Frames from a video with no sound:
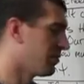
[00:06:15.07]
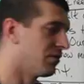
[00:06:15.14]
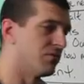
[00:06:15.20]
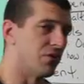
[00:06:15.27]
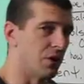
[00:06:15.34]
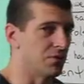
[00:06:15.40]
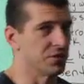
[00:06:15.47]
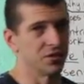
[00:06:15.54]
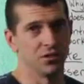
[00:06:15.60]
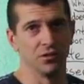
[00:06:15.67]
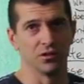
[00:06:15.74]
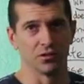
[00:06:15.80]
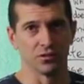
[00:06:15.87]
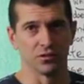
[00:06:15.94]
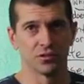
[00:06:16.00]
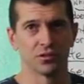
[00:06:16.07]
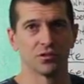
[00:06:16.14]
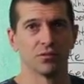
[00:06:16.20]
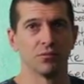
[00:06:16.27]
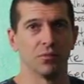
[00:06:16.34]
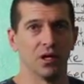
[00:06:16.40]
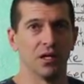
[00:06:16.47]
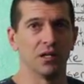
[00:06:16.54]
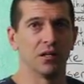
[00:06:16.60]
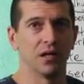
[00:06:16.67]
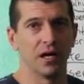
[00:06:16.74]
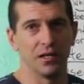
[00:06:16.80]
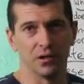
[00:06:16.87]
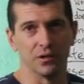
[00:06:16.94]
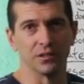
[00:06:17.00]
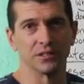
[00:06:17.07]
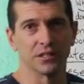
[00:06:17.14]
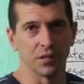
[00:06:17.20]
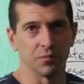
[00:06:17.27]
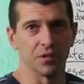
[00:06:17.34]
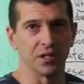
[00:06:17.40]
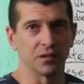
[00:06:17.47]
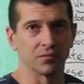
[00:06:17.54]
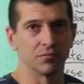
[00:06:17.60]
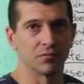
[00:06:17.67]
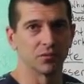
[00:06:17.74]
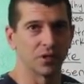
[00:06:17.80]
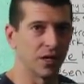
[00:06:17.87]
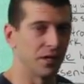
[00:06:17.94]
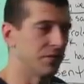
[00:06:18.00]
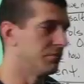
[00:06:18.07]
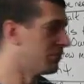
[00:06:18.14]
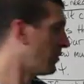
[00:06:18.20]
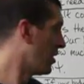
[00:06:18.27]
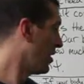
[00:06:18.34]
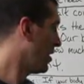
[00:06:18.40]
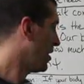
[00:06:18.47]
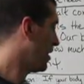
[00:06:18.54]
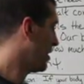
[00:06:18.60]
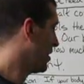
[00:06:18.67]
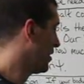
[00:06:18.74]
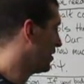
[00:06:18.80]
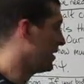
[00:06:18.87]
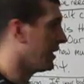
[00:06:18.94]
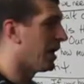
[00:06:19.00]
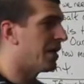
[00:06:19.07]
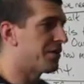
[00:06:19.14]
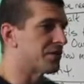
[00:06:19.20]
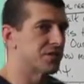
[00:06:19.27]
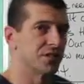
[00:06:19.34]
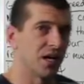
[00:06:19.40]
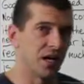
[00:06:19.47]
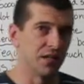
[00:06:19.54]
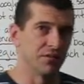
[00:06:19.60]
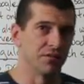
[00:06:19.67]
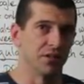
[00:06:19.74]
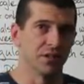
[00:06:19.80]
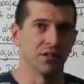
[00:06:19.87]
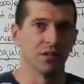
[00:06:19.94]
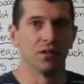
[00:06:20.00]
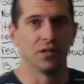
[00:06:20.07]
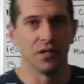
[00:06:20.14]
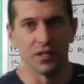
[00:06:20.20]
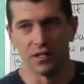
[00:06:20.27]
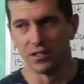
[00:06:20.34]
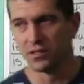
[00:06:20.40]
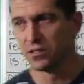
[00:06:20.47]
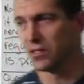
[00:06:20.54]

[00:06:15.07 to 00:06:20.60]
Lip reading: pharmaceuticals, but I know it's something, okay? The other side of it is,